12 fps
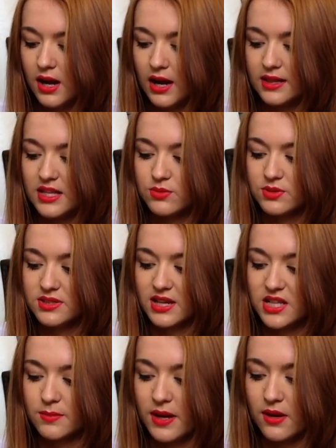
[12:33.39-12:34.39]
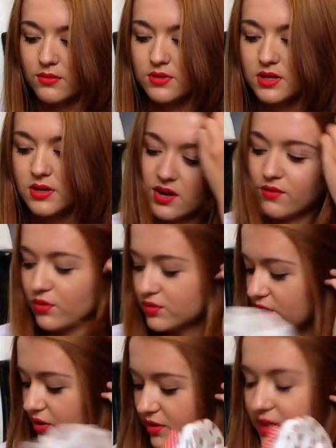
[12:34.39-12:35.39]
And these were £6. I've
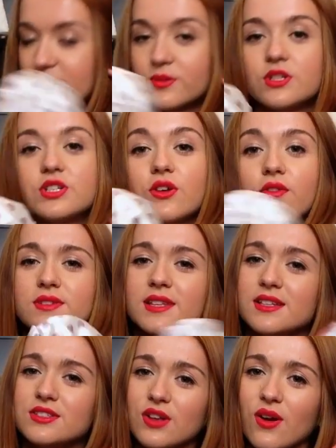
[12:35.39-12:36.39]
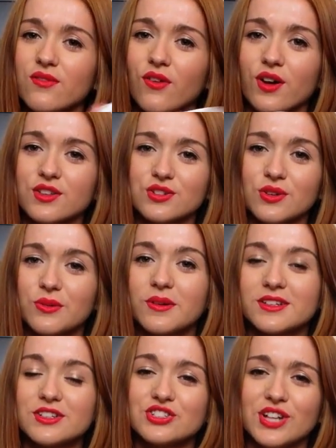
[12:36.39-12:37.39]
also got this, which is obviously so vital.
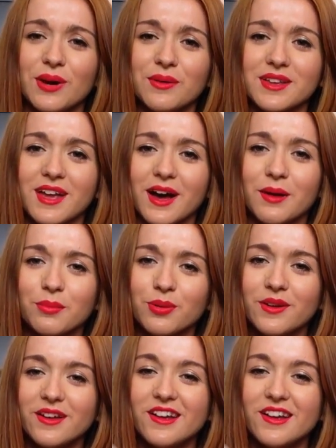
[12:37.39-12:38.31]
It's a shower cap.